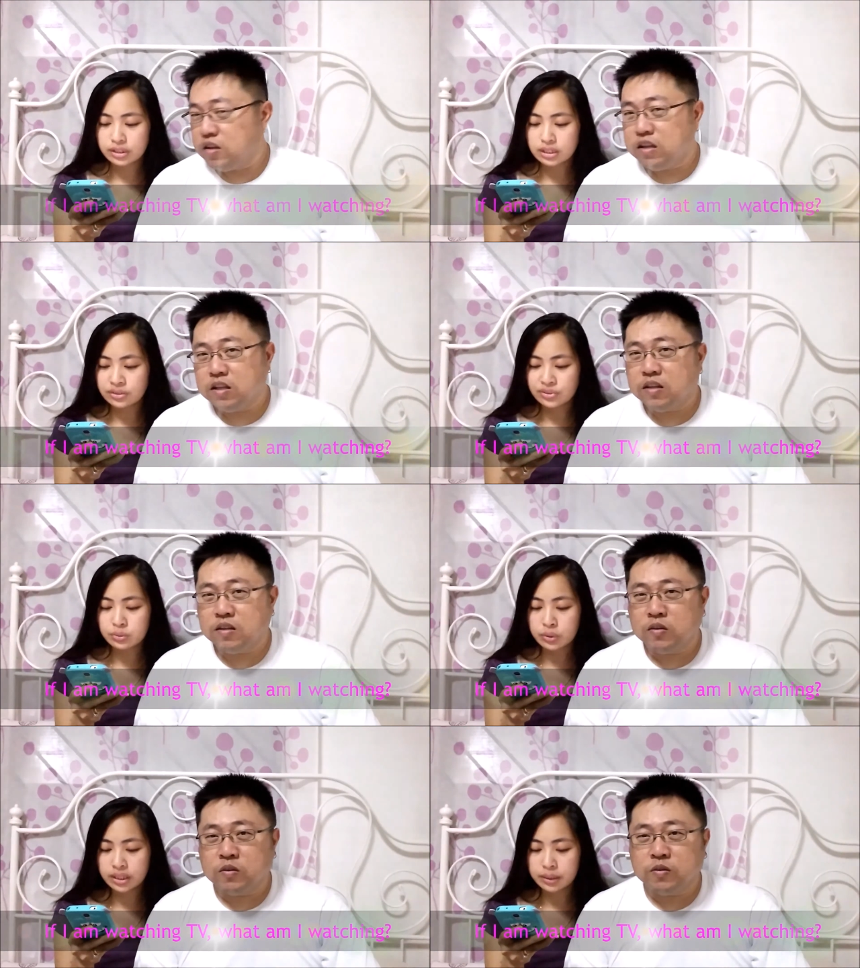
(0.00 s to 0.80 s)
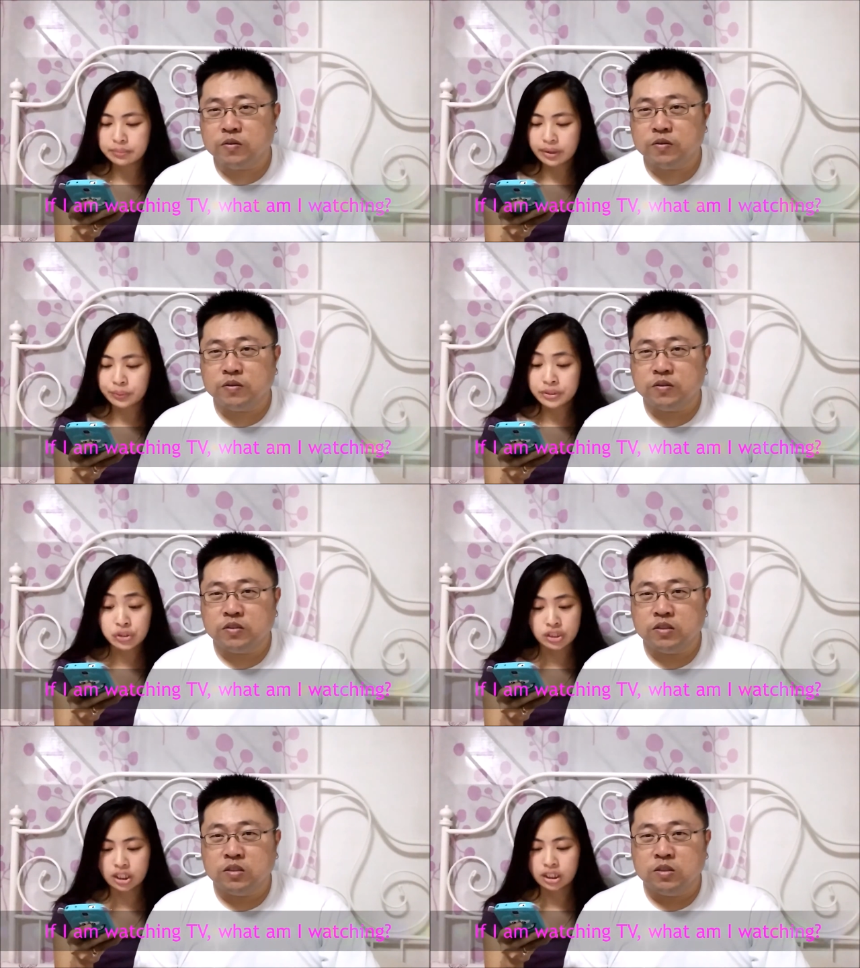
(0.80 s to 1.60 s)
Speaker 1: the T V, what am I
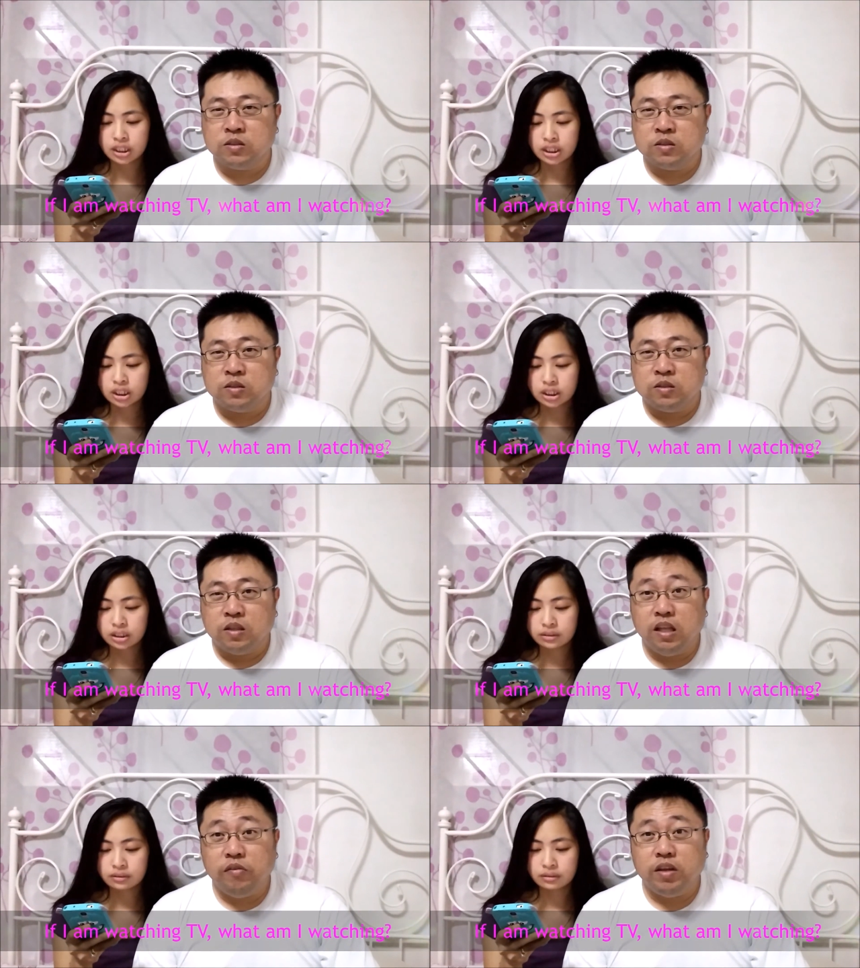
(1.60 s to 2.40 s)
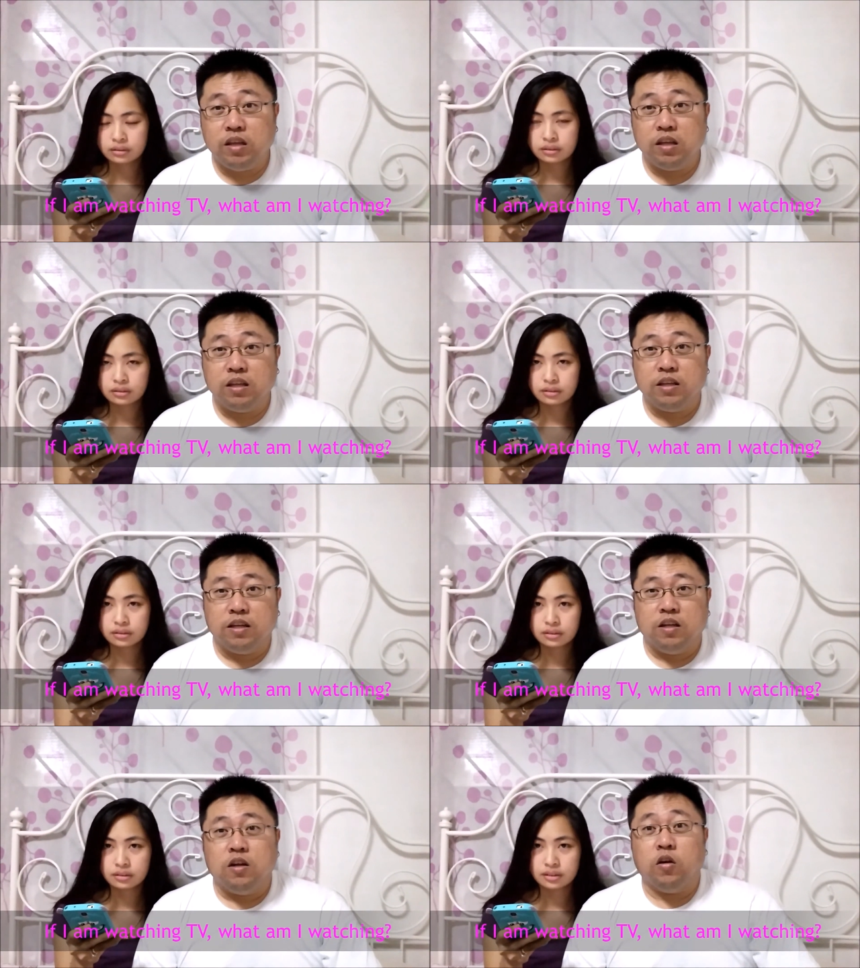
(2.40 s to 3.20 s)
watching?
Speaker 2: T V?
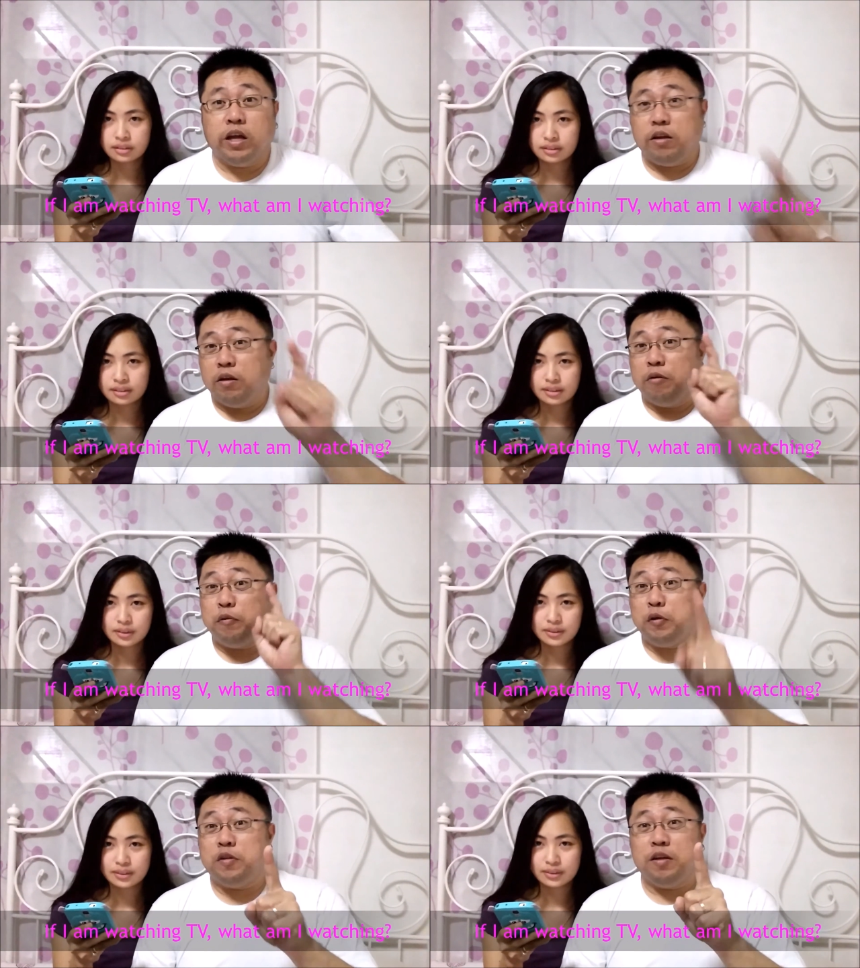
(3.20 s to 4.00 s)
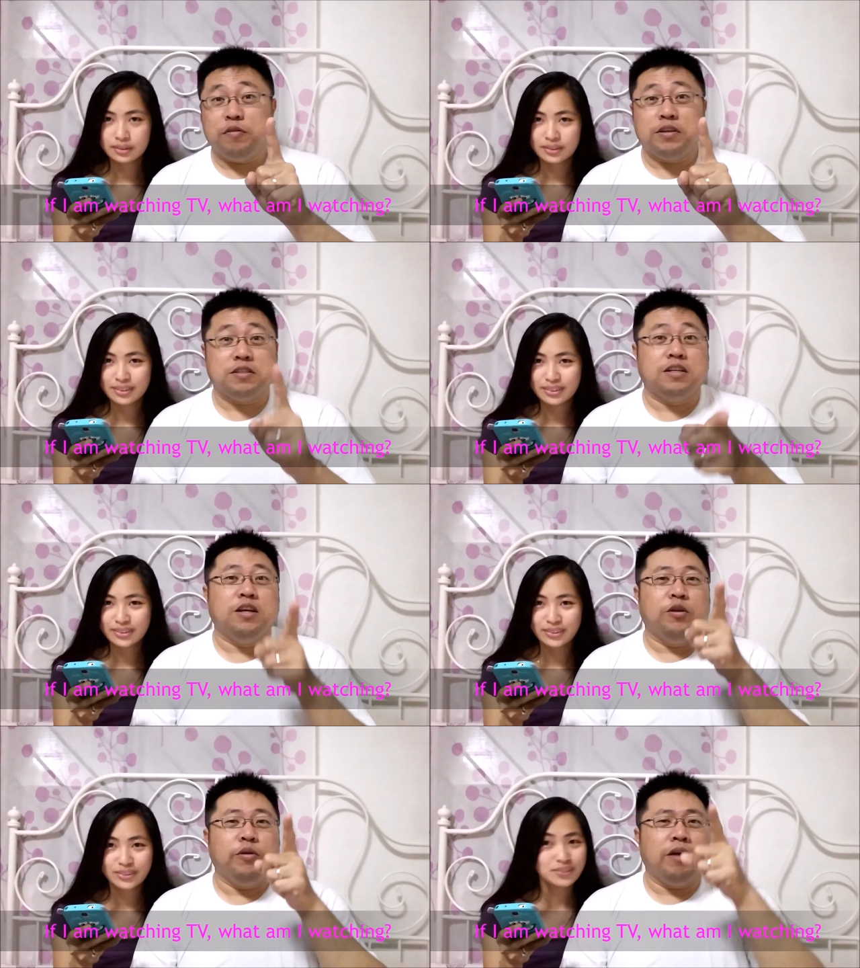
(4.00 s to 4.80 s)
Okay, first thing first,
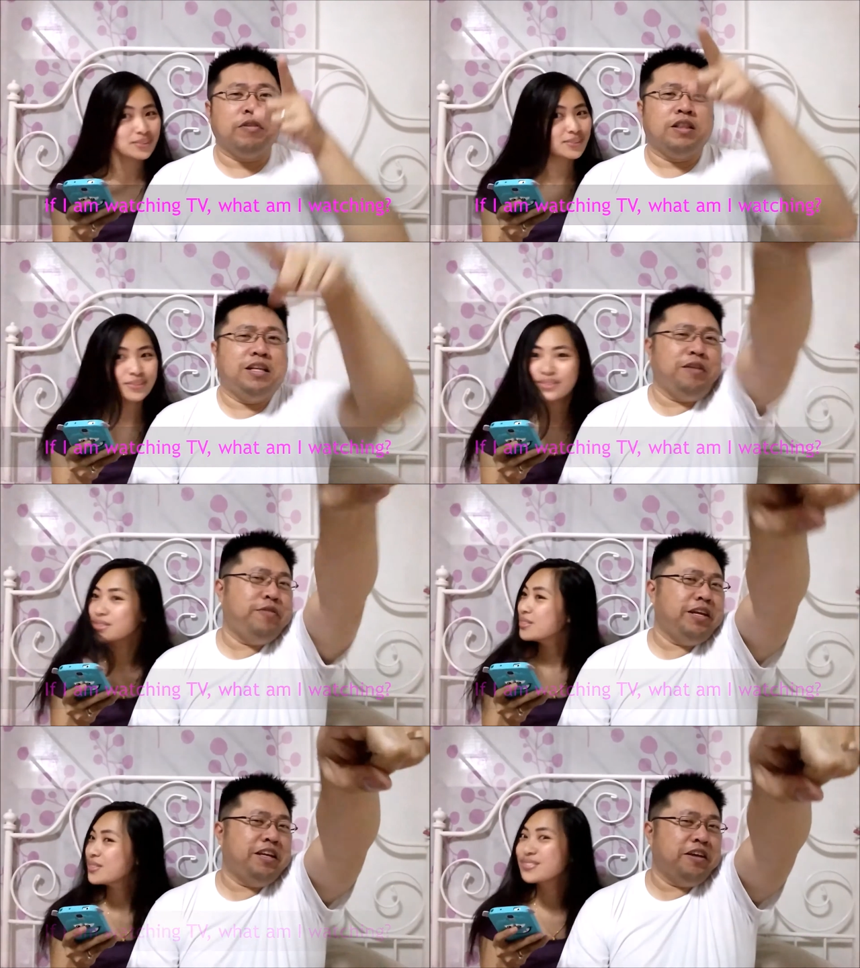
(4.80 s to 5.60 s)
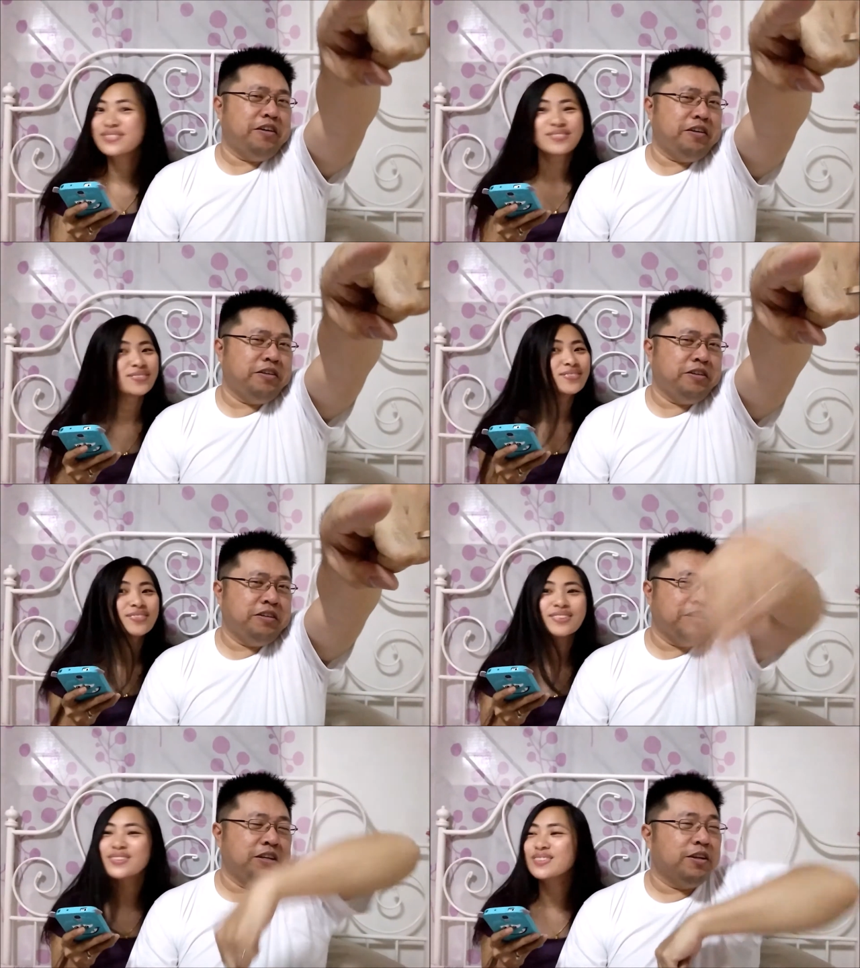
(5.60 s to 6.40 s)
we have a T V here.
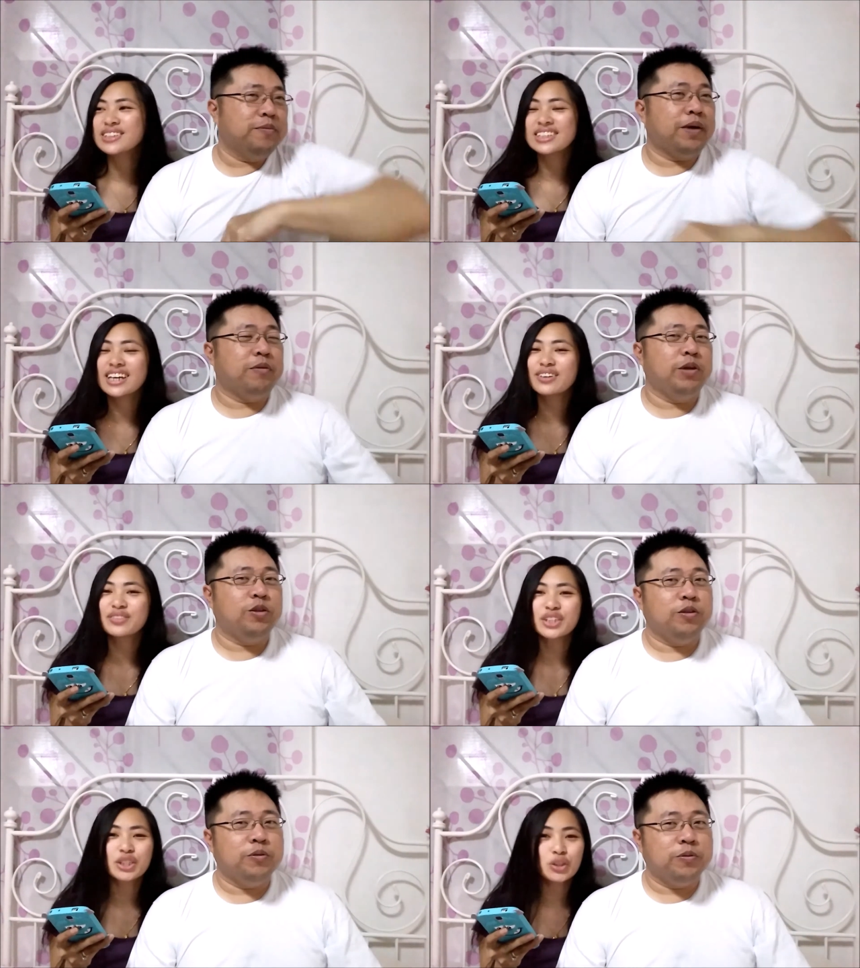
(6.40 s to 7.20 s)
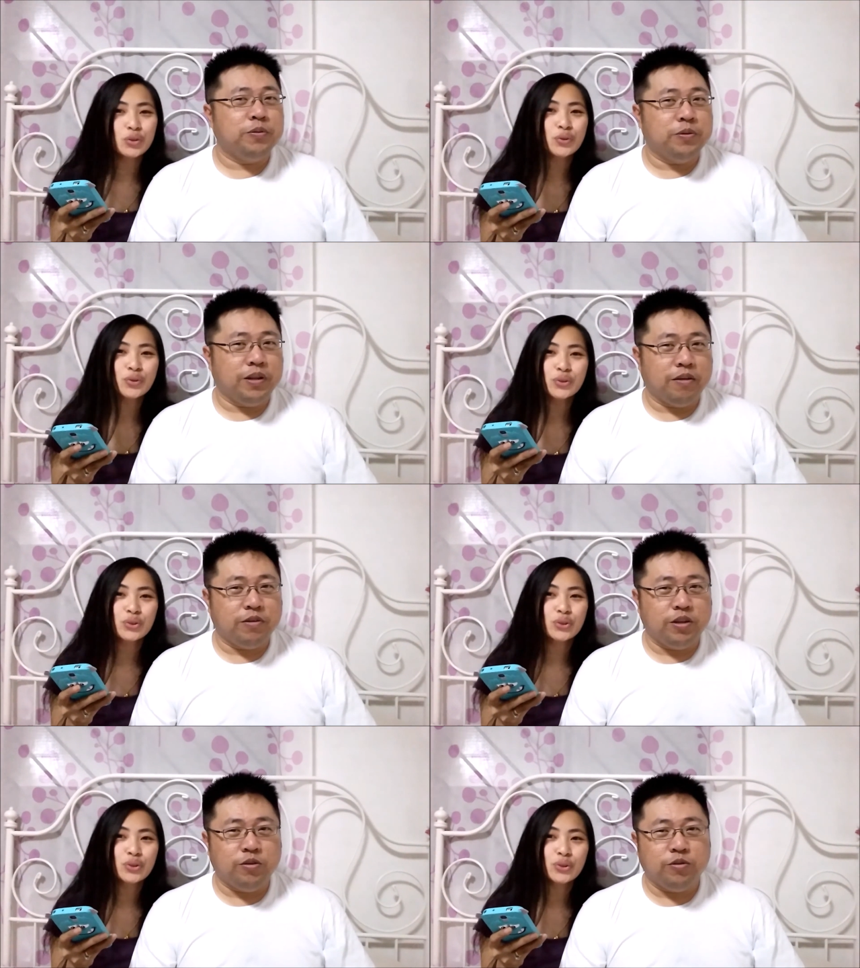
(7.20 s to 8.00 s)
We but never we, use. we
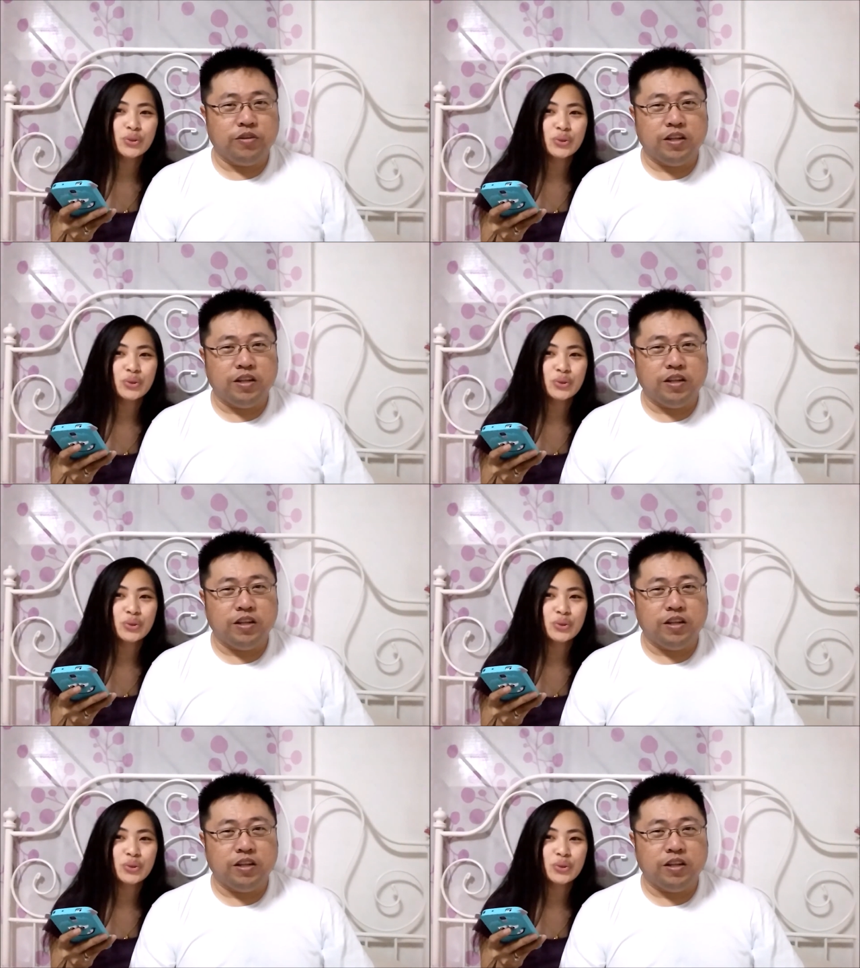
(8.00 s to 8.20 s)
never use